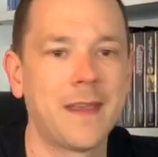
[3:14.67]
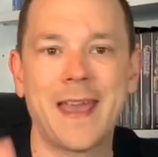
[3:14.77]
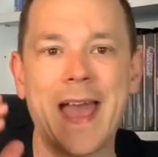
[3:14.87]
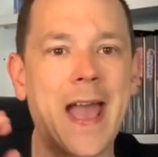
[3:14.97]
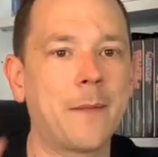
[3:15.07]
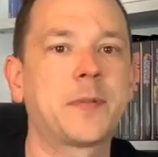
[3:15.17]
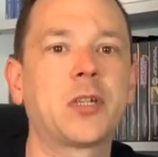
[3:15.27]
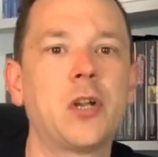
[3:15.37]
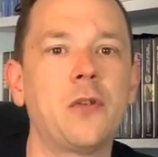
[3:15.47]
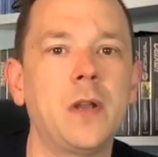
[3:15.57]

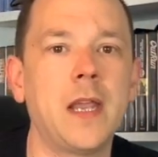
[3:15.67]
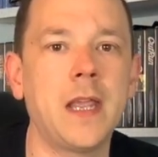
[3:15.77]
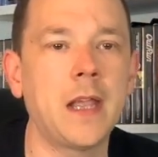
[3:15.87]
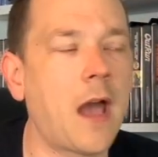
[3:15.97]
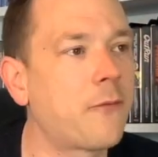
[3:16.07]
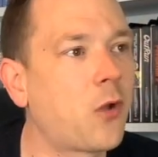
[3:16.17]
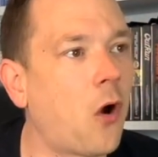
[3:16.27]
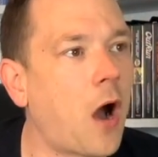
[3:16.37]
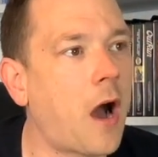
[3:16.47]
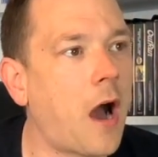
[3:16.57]
Absolutely, I've
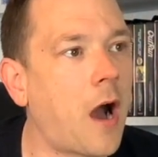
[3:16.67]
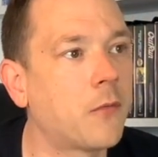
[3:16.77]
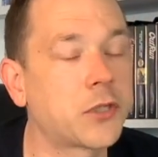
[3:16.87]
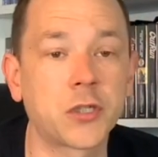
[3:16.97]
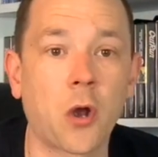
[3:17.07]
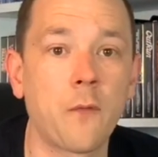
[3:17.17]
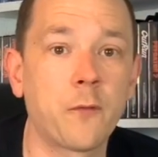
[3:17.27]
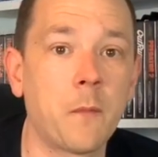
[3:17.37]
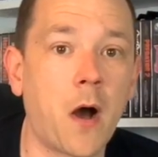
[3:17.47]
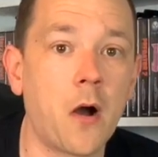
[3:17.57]
got hours of time
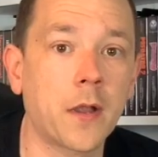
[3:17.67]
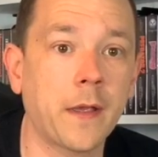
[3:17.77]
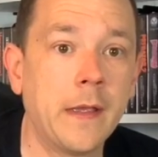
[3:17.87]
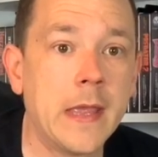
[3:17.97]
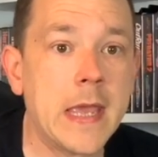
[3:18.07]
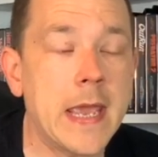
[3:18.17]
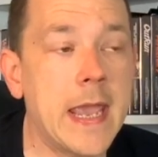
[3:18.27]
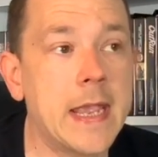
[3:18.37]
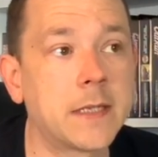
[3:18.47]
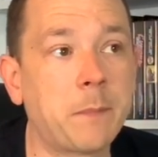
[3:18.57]
for Mark.
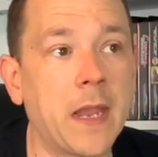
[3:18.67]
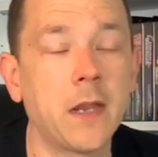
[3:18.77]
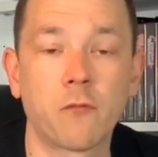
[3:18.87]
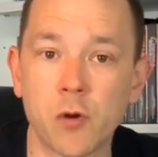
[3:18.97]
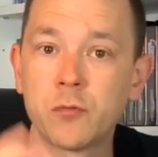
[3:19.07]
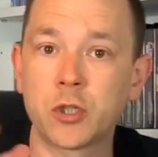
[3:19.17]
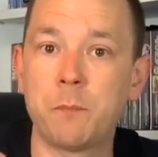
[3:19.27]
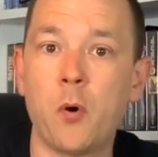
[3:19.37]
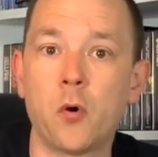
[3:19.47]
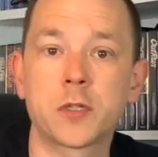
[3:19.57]
He has been a real
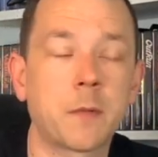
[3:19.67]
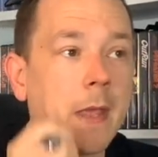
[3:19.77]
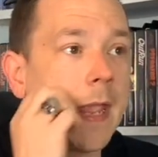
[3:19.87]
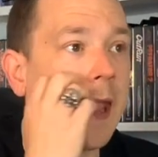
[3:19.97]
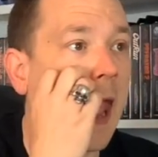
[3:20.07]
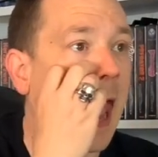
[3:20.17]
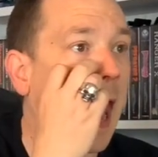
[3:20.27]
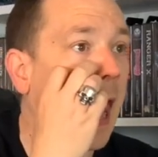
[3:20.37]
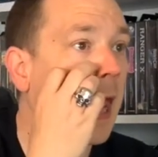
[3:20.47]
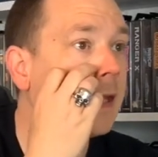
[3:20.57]
support to me,
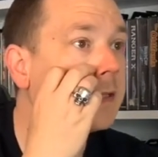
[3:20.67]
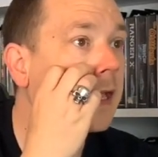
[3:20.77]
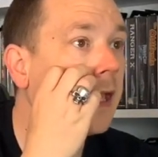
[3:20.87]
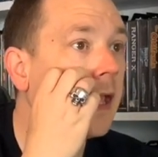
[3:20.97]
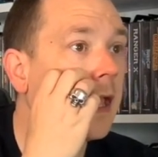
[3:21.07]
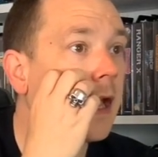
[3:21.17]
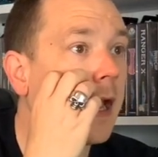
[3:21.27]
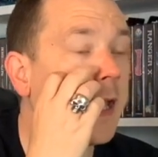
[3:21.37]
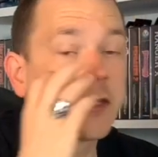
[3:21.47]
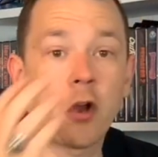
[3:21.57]
and
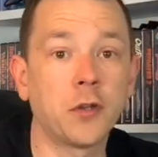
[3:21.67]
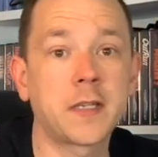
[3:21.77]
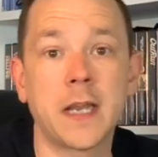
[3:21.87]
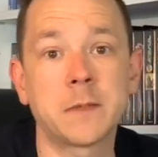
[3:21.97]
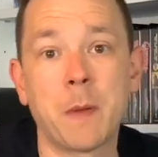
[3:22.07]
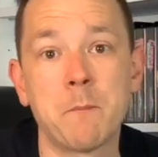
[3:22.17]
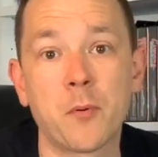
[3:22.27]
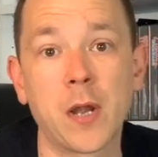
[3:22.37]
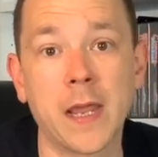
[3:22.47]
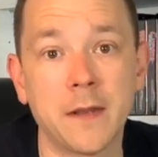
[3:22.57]
his content's been
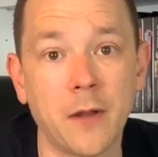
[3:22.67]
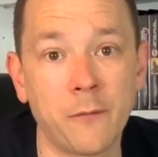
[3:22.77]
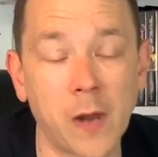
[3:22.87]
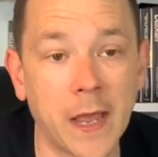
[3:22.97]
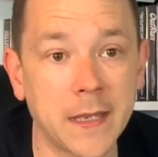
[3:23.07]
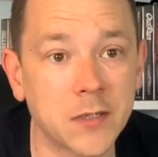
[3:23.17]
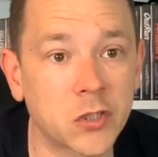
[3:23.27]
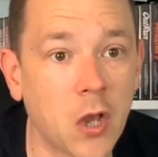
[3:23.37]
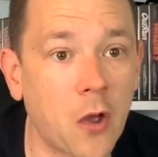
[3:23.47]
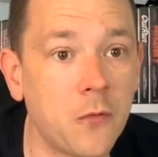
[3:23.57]
brilliant of late.
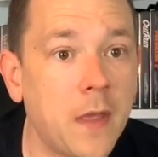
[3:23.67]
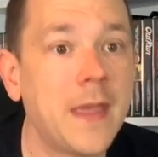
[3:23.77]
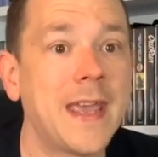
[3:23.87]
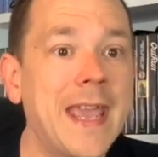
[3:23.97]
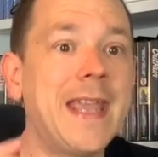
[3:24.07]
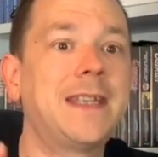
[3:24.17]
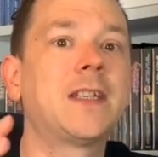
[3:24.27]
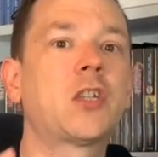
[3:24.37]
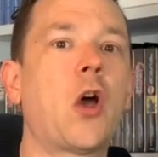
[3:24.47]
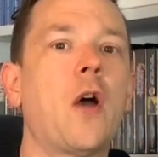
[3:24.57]
So he
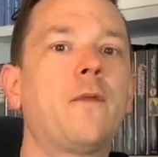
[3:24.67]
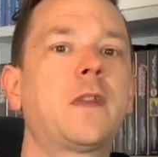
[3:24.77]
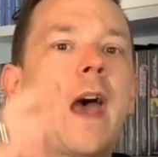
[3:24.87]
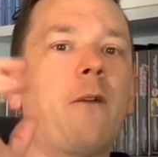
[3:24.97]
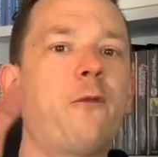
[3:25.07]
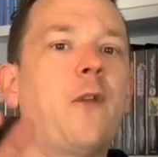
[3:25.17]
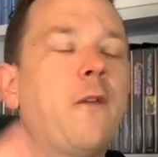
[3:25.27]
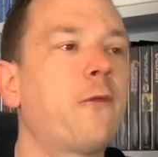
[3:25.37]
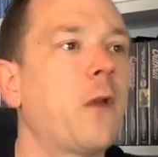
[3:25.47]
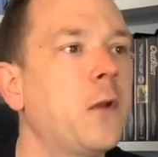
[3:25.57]
deserved that
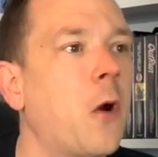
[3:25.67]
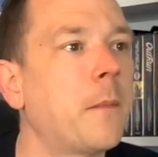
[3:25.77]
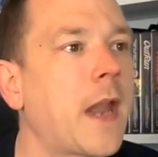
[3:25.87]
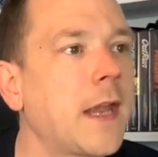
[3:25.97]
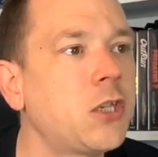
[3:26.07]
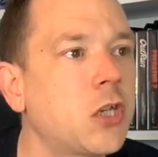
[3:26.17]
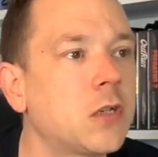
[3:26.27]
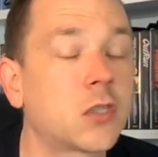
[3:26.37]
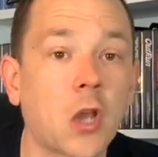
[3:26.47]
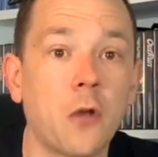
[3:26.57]
5th
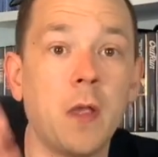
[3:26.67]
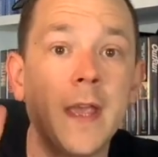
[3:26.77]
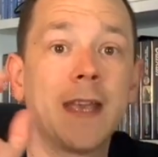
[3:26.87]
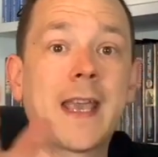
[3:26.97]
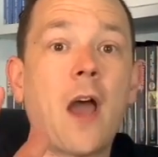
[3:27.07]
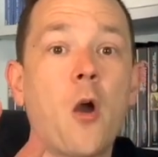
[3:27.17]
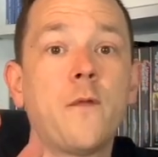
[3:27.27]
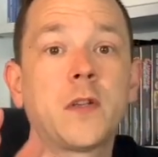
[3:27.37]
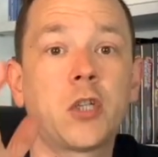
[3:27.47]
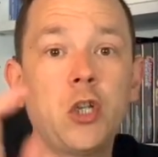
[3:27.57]
nomination. So get
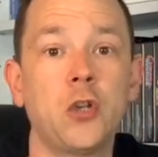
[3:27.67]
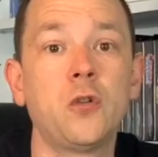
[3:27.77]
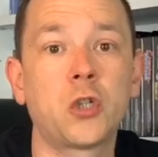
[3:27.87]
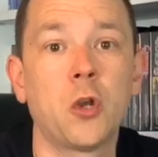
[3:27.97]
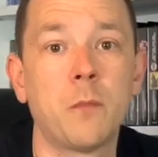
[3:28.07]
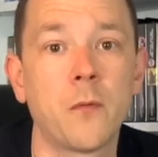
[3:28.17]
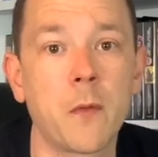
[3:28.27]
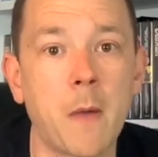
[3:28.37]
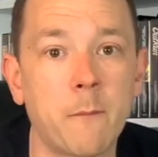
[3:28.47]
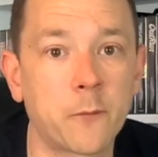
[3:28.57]
over to YouTuber of
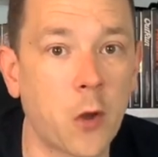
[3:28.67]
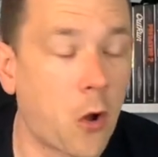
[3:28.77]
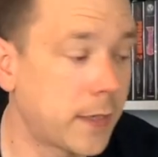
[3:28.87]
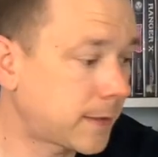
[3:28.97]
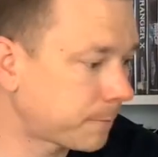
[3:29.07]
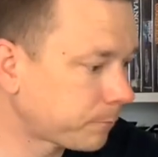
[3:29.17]
the month, guys,